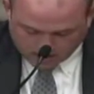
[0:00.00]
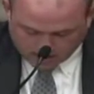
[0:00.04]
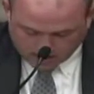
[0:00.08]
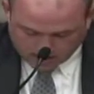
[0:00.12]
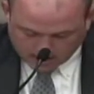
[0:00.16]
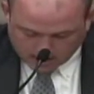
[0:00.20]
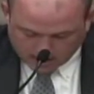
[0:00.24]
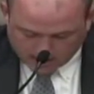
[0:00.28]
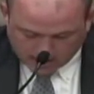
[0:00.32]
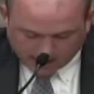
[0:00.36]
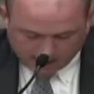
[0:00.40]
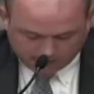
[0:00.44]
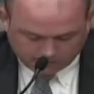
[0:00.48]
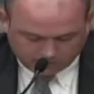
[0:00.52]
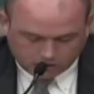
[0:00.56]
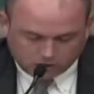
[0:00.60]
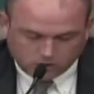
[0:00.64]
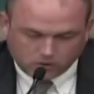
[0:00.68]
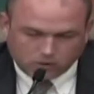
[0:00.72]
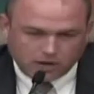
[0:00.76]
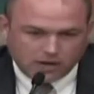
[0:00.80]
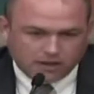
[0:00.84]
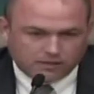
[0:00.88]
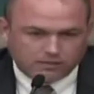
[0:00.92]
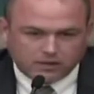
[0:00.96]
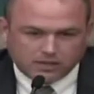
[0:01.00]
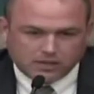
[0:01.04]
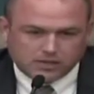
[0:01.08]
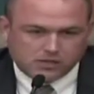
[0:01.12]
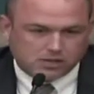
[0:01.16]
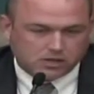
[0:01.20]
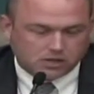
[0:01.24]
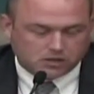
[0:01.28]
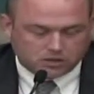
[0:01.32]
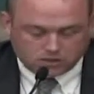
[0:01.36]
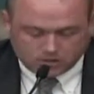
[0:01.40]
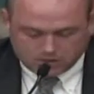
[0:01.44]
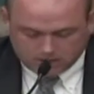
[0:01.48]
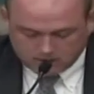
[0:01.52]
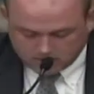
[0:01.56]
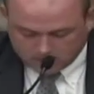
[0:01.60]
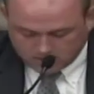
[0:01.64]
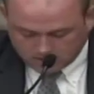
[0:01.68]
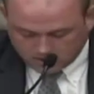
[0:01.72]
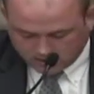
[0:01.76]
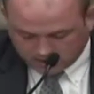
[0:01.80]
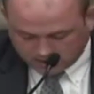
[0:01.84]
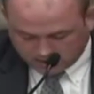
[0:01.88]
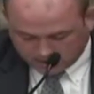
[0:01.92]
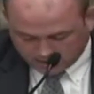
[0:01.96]
I have two lovely children,
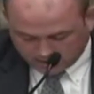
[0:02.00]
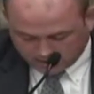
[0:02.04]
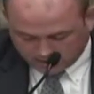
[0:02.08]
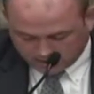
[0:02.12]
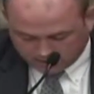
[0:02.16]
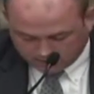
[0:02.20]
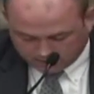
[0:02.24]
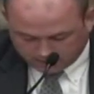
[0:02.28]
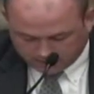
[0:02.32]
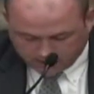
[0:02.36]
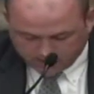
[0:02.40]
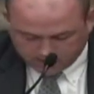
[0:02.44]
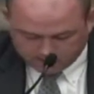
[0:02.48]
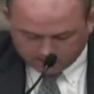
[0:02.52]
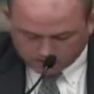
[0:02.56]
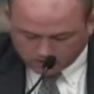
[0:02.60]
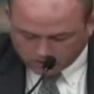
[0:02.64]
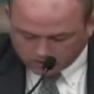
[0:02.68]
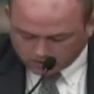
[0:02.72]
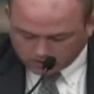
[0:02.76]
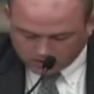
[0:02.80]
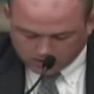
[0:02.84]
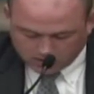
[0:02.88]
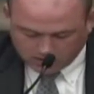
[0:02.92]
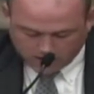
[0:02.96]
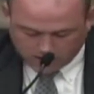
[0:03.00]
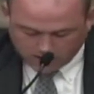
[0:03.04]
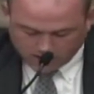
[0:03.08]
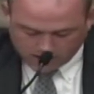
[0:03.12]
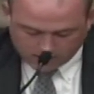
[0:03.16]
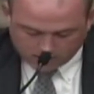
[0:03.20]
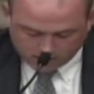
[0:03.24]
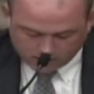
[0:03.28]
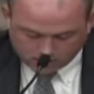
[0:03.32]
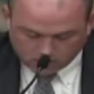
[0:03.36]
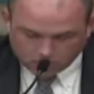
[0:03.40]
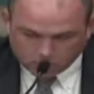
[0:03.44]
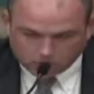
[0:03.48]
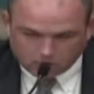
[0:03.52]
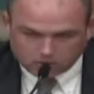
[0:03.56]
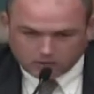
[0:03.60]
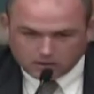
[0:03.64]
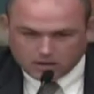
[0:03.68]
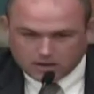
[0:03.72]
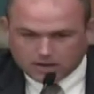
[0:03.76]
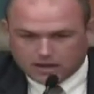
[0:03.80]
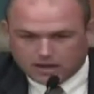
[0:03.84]
a 5-year-old and a 9-year-old.